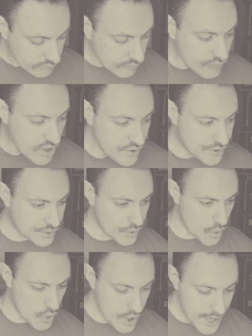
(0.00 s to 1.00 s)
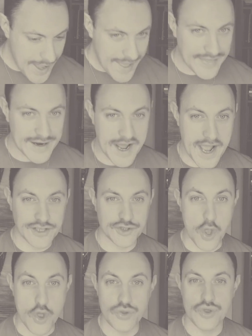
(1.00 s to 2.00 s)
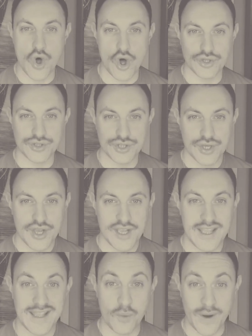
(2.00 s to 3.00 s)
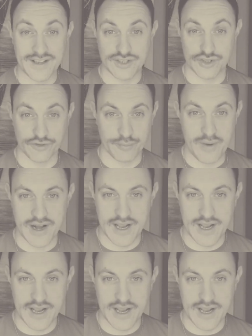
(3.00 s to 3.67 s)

So there is not a waste of money.